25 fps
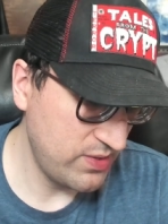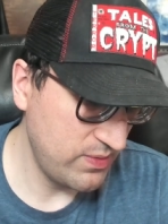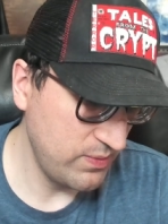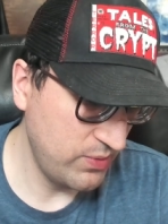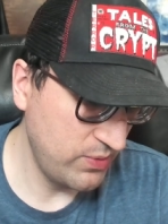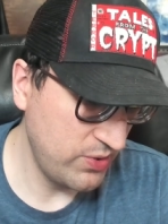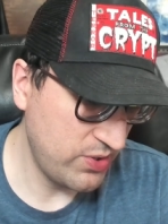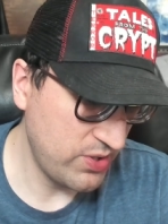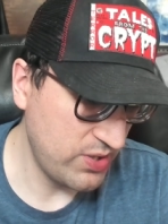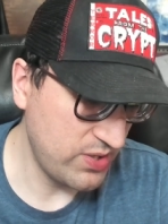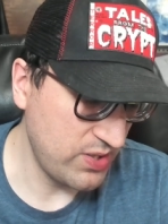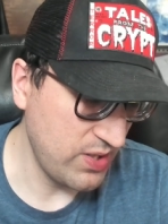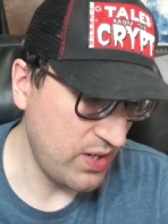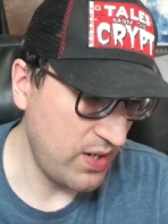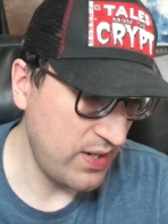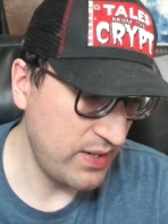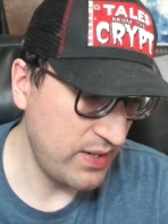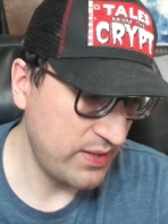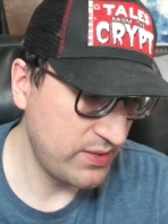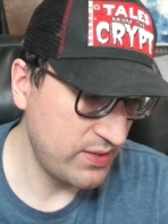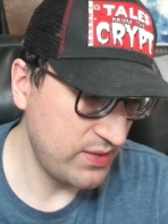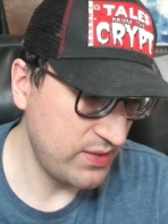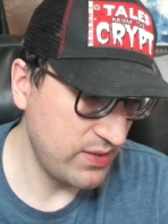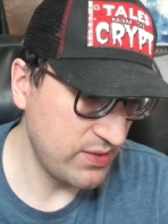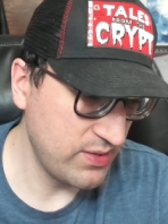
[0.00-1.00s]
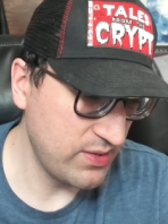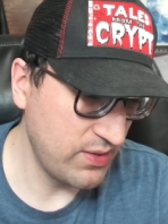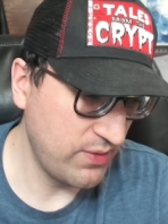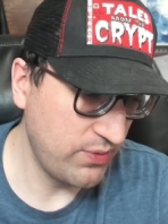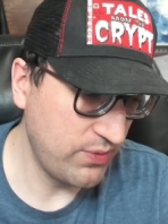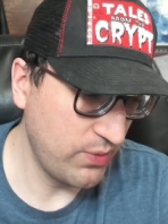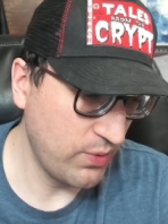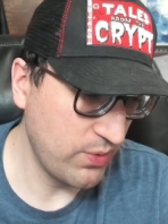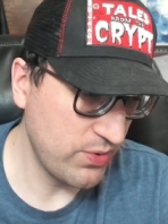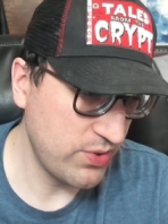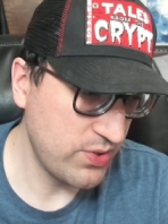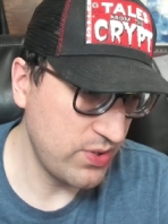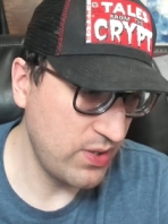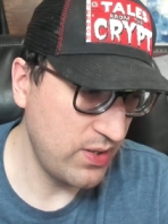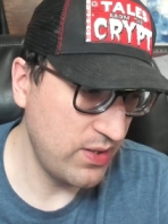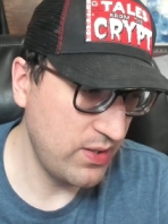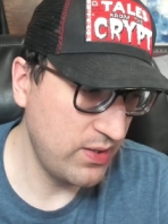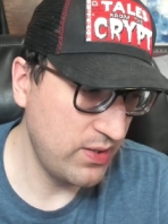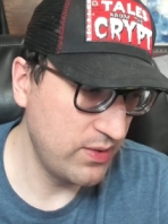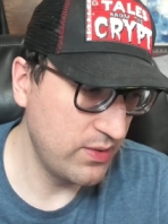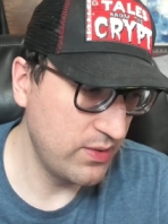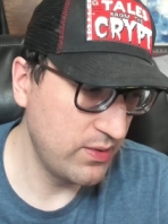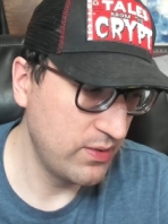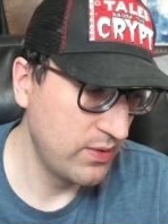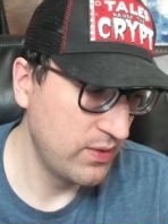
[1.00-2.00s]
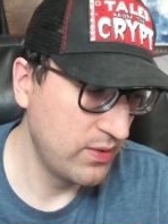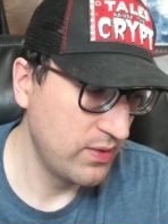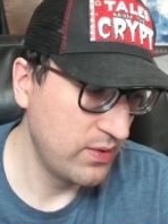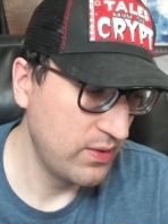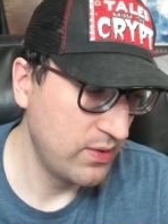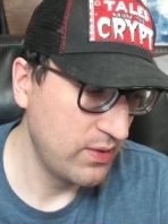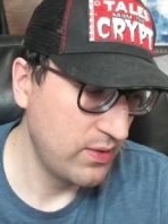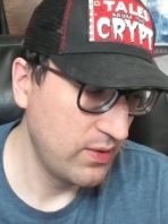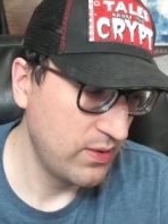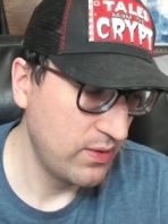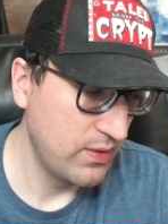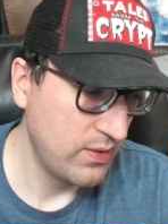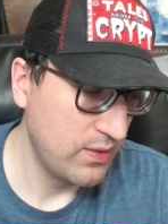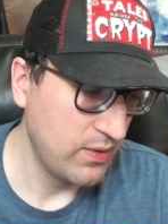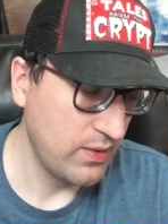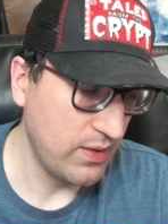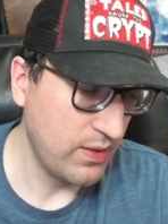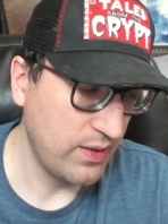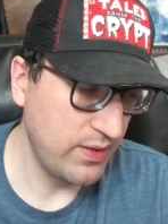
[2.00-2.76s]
sucks and is unfortunate. I